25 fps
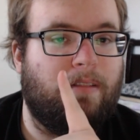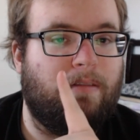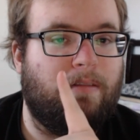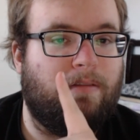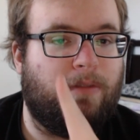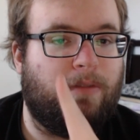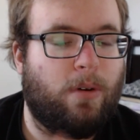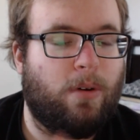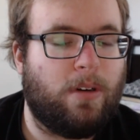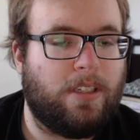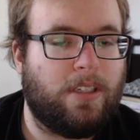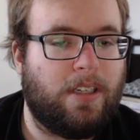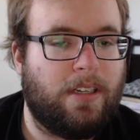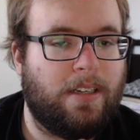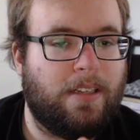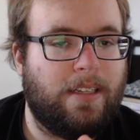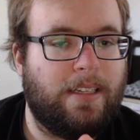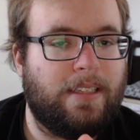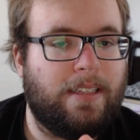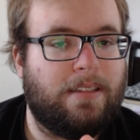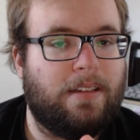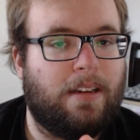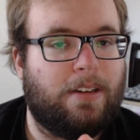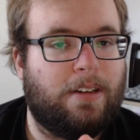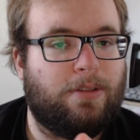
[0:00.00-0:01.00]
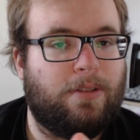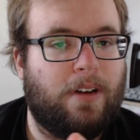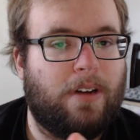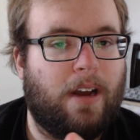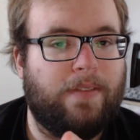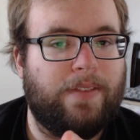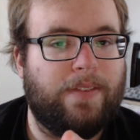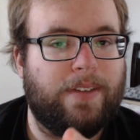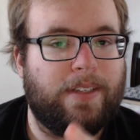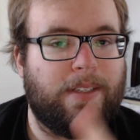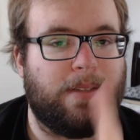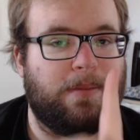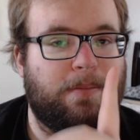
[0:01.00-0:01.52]
Unfortunately, it's not
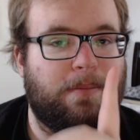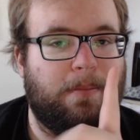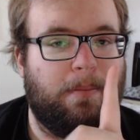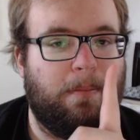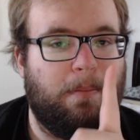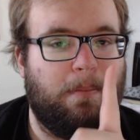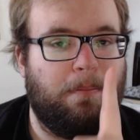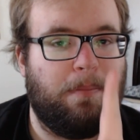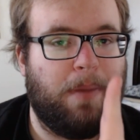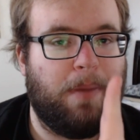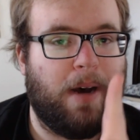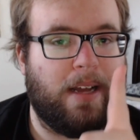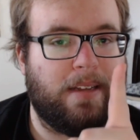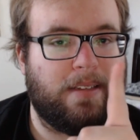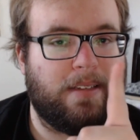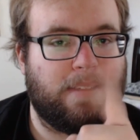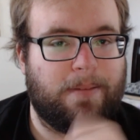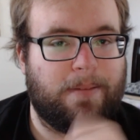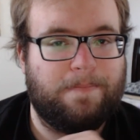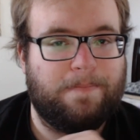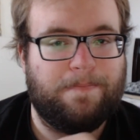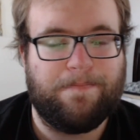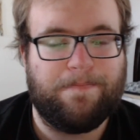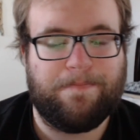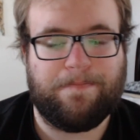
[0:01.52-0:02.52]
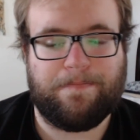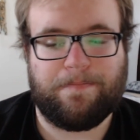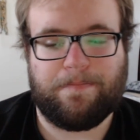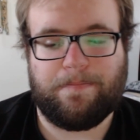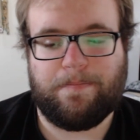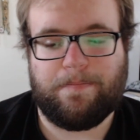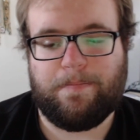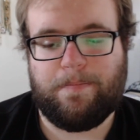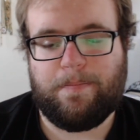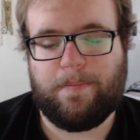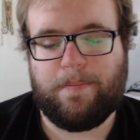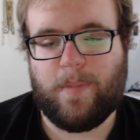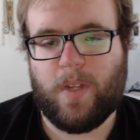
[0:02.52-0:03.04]
Travis, but
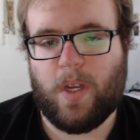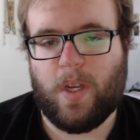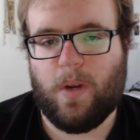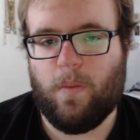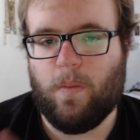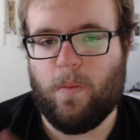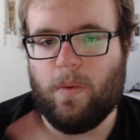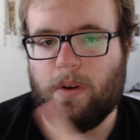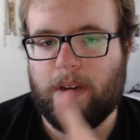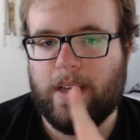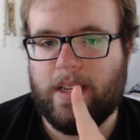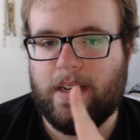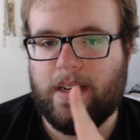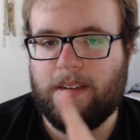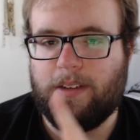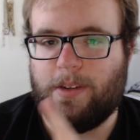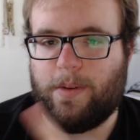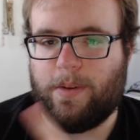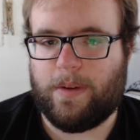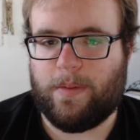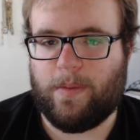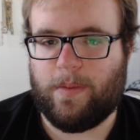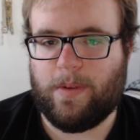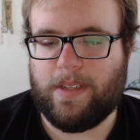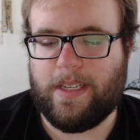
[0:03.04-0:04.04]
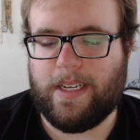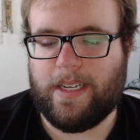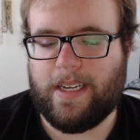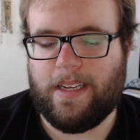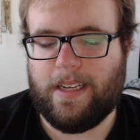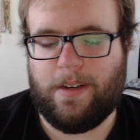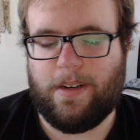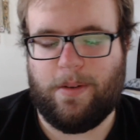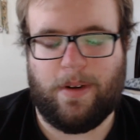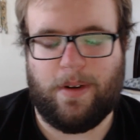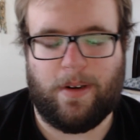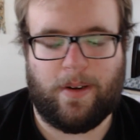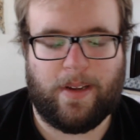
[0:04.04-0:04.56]
we'll get into it. We'll dig
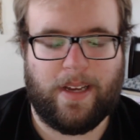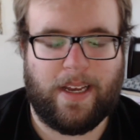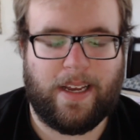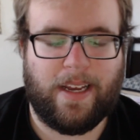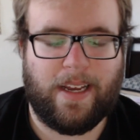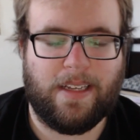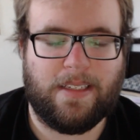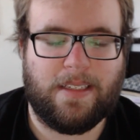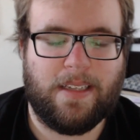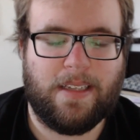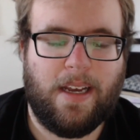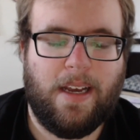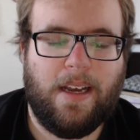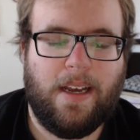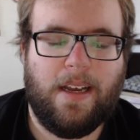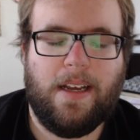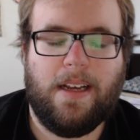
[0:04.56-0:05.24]
into it. Okay, guys?